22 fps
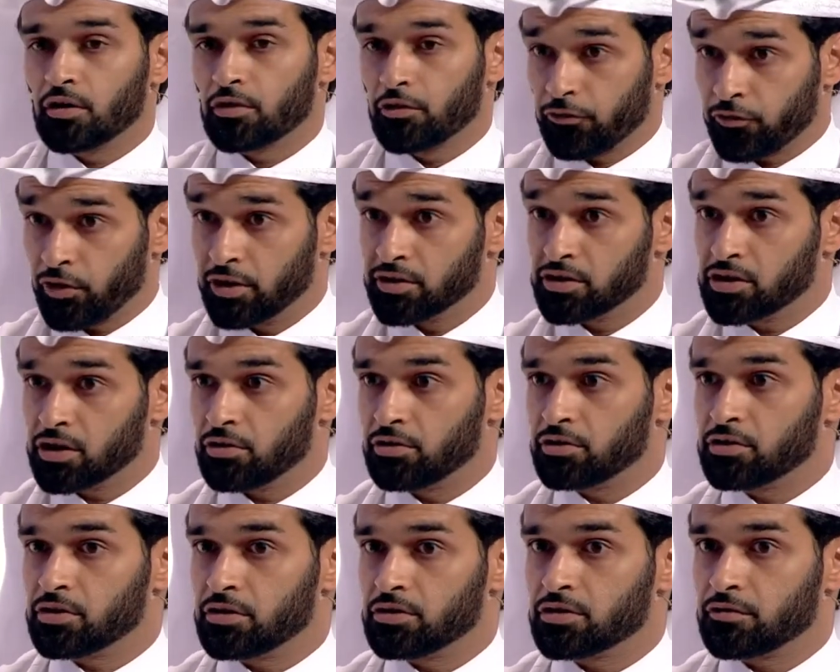the frontier
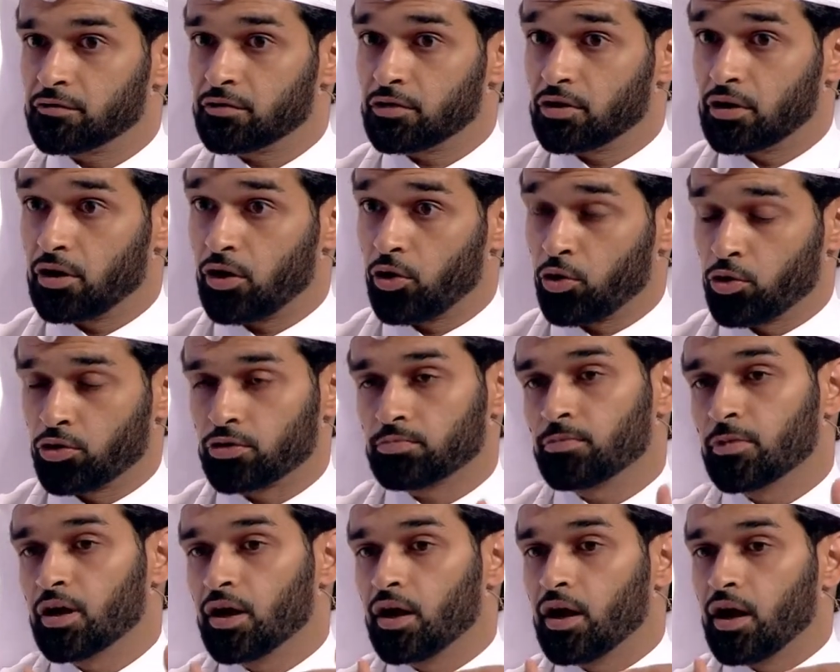in terms of, or
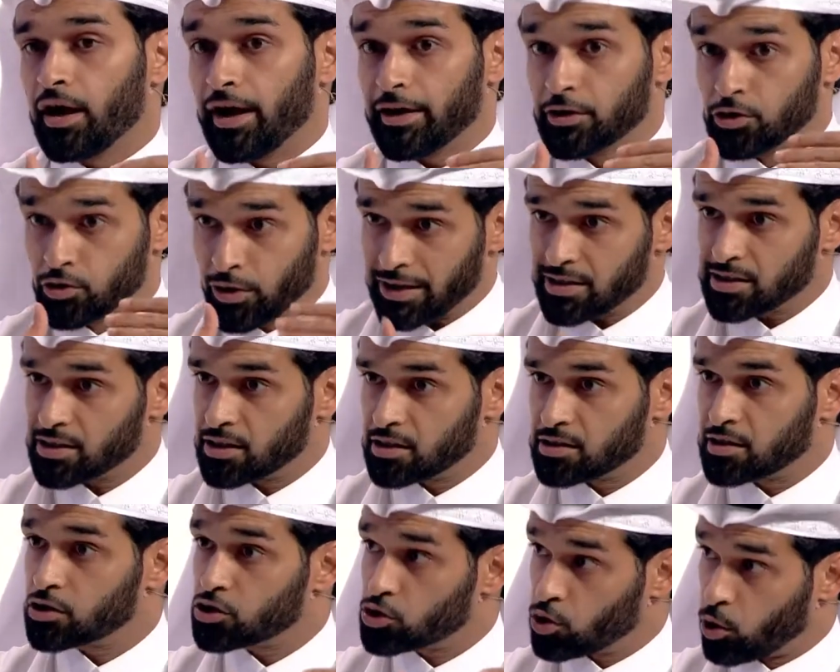
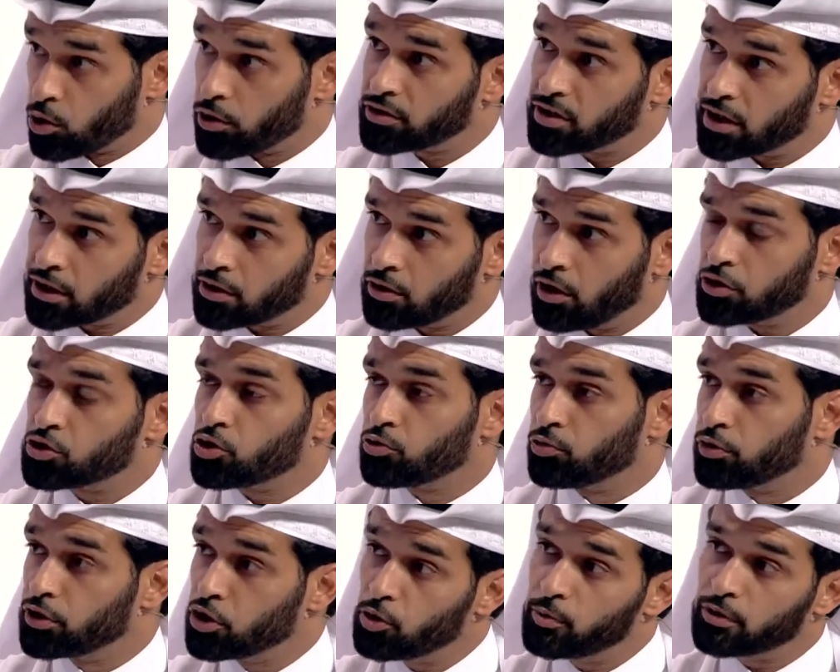addresses the solar technology or
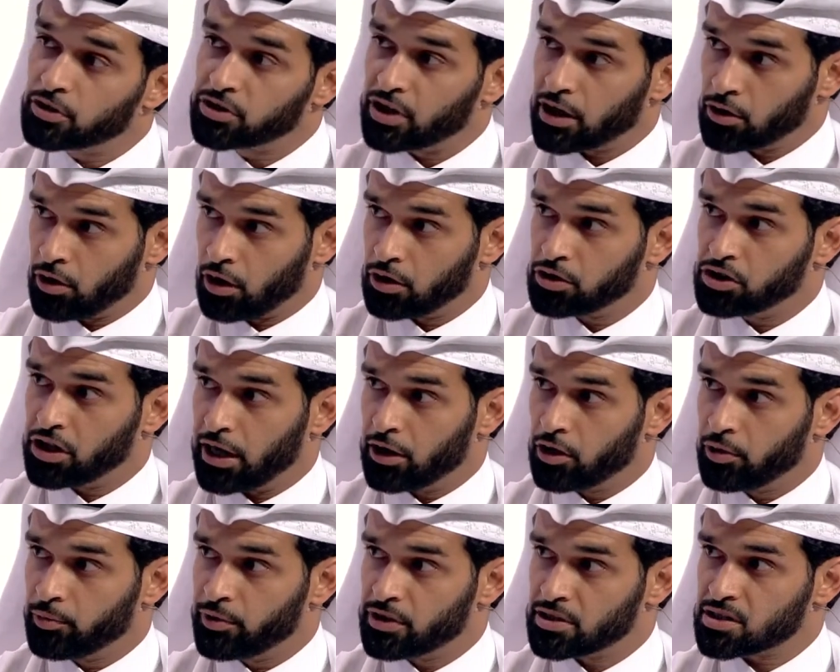renewable technology
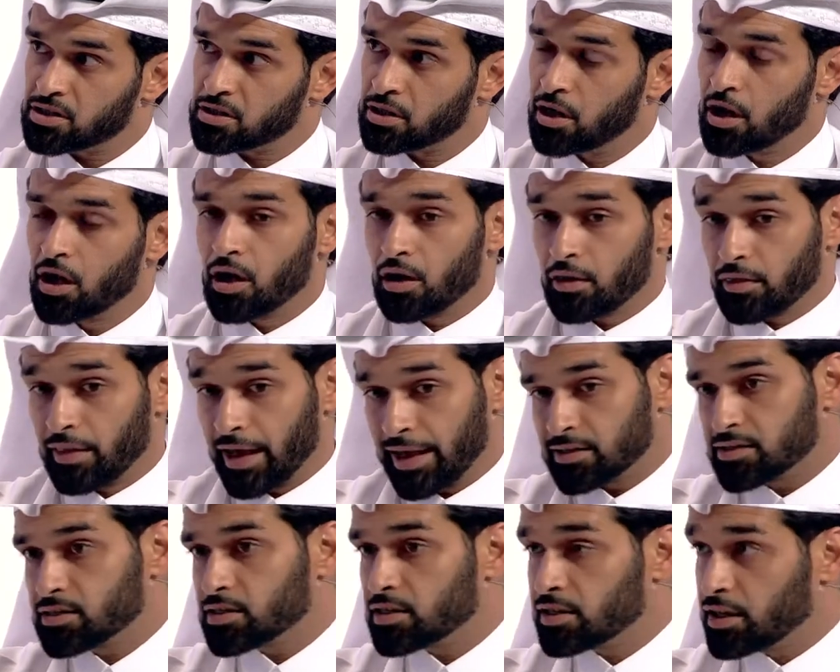elements
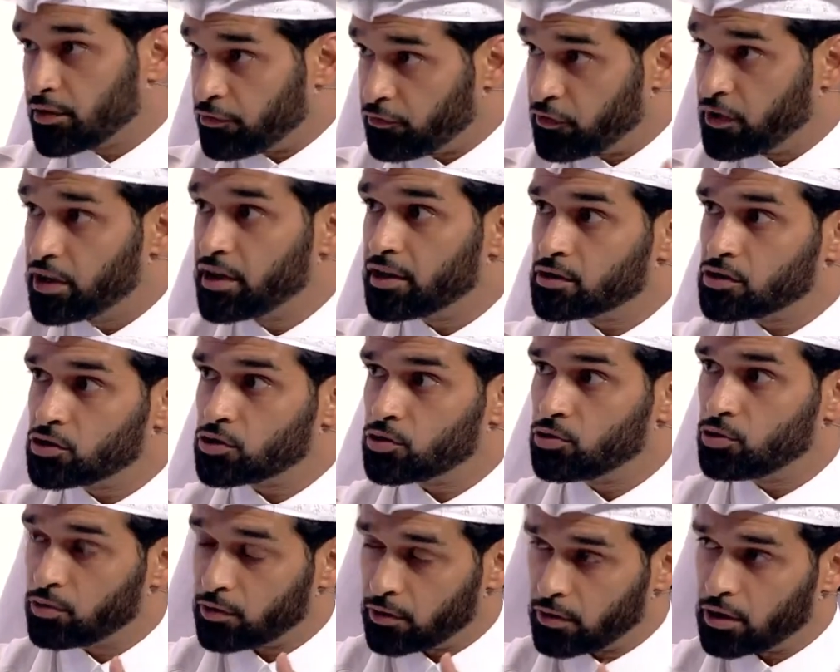that can feed
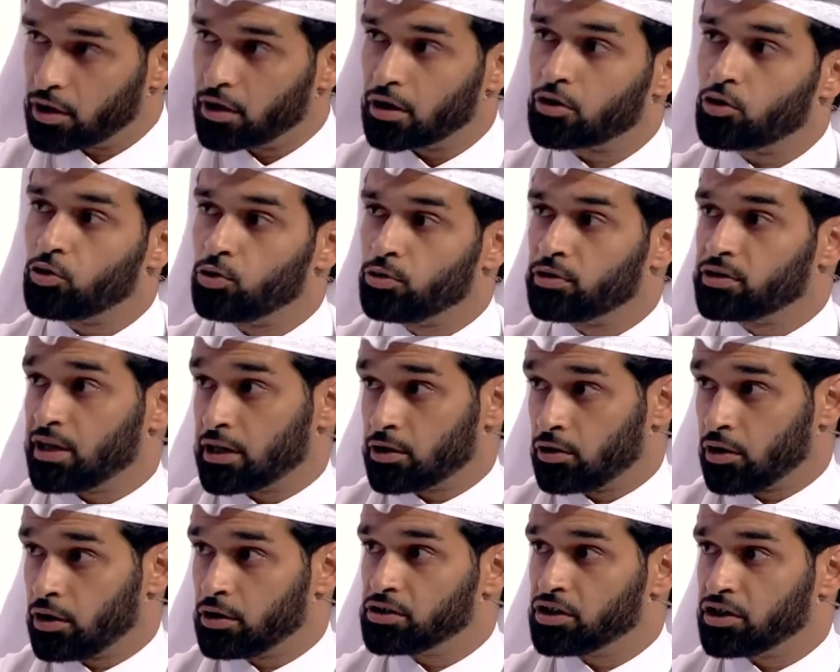into the cooling
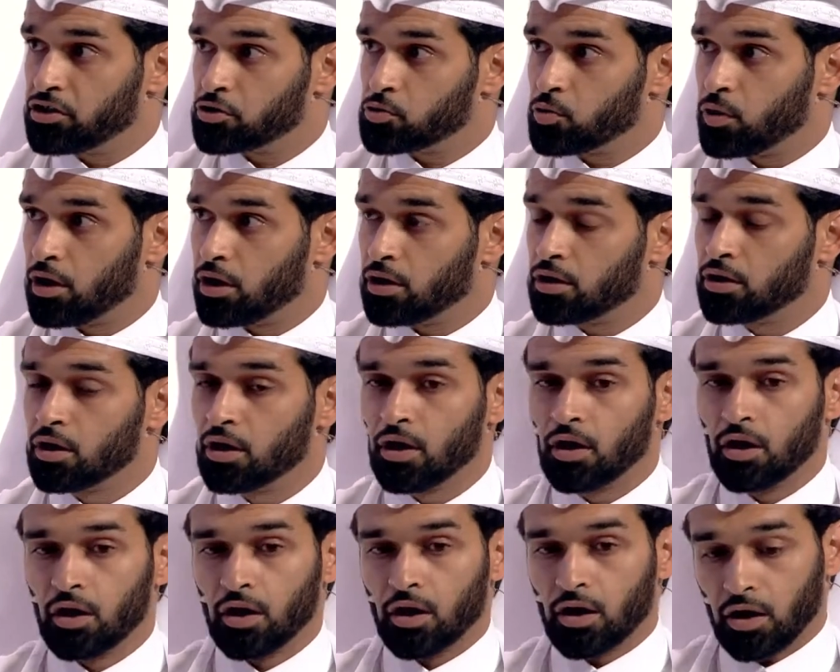technology as well.
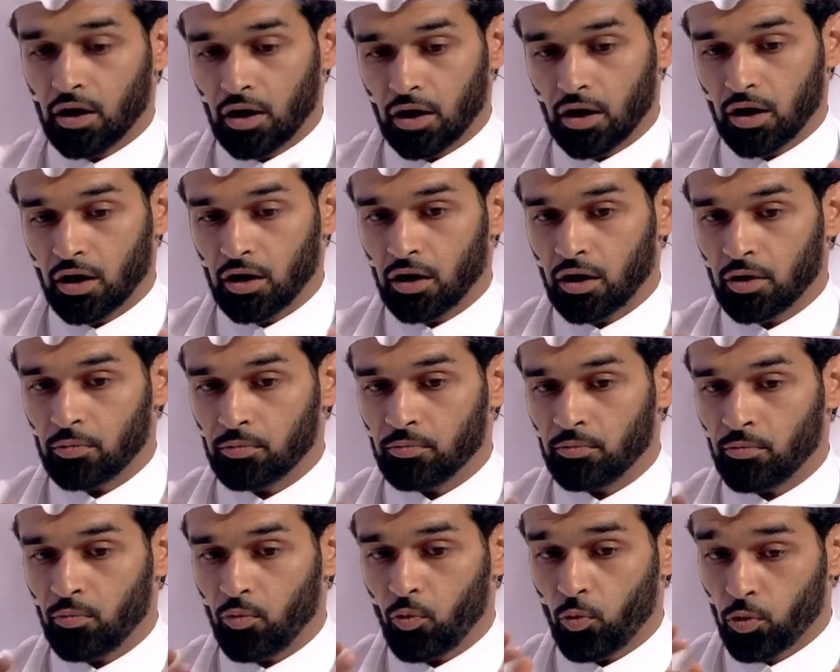
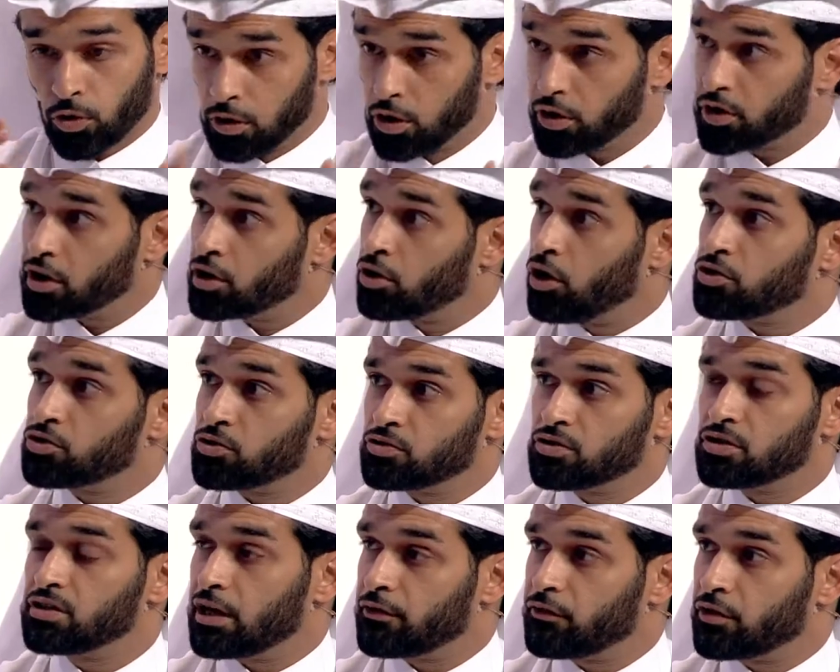We're looking also
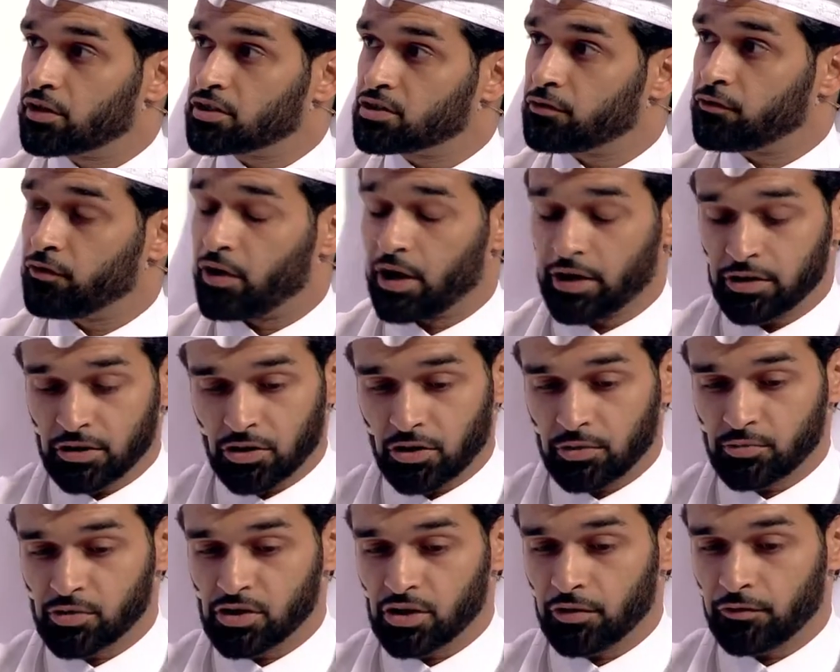to diversify in
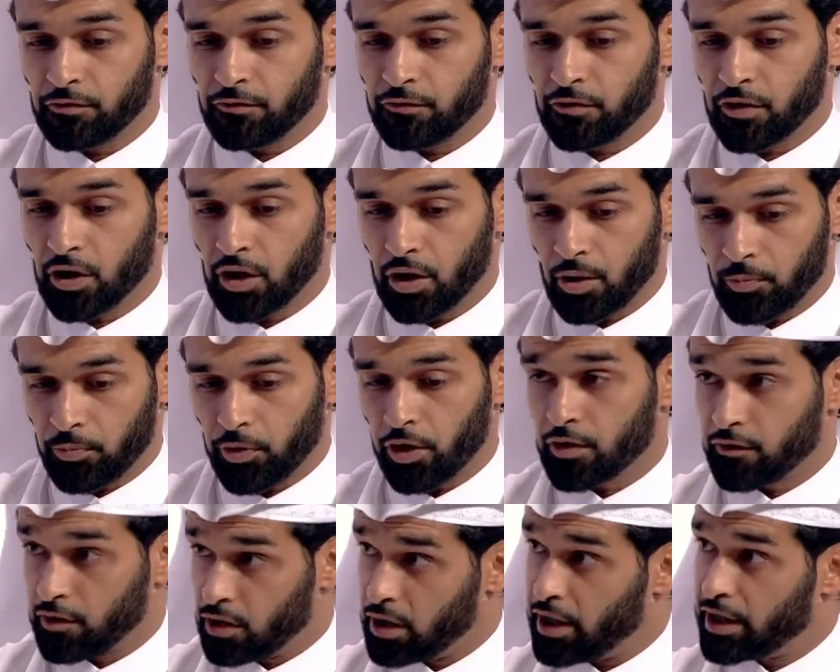terms of part
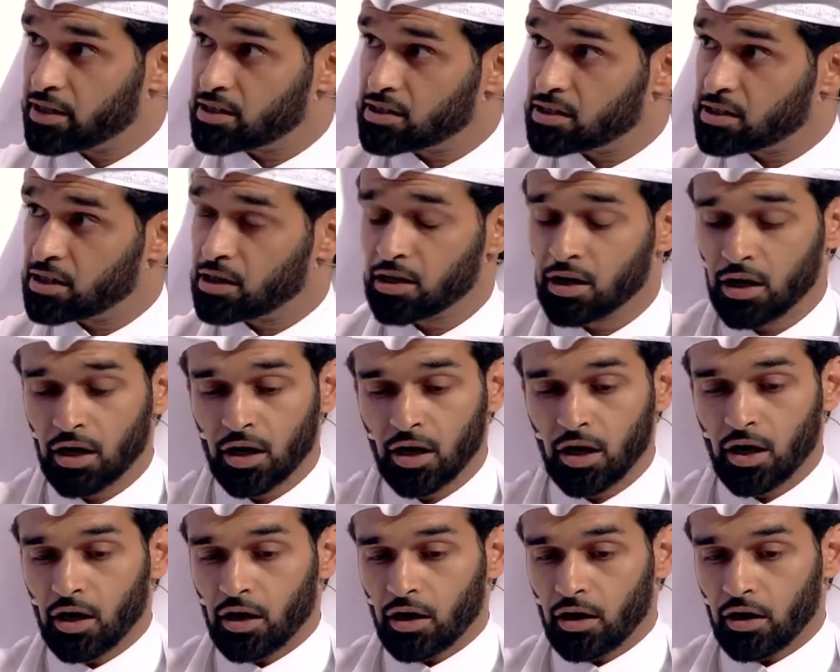of the legacy.
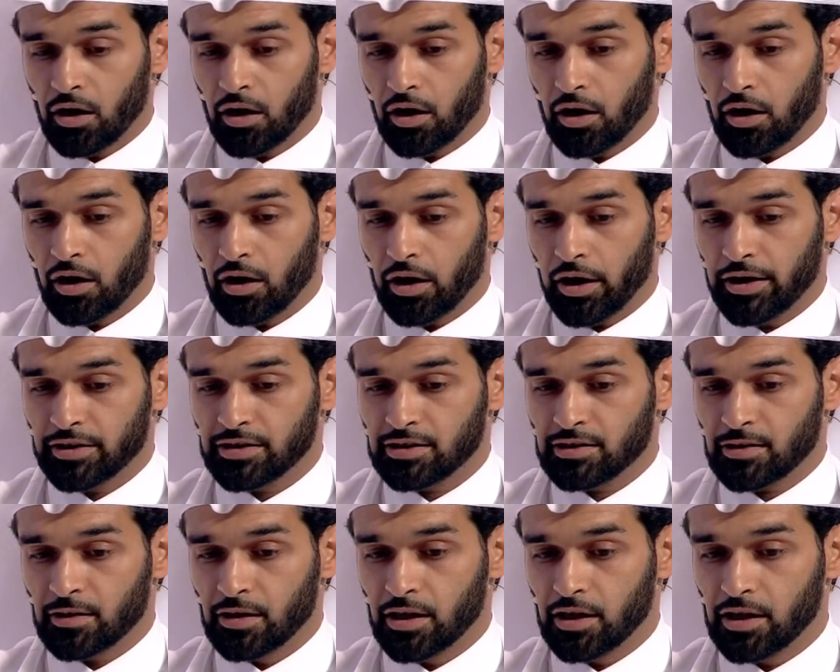
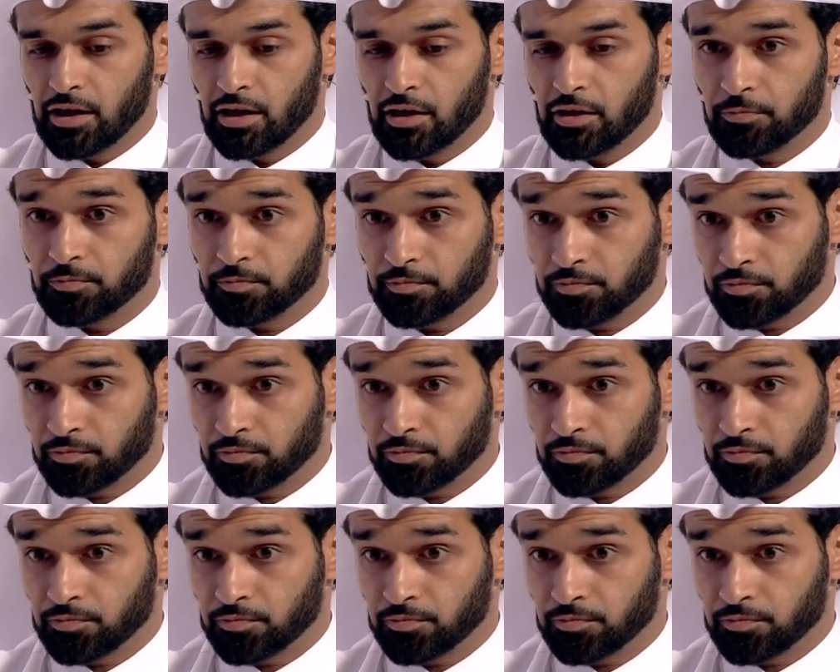It's the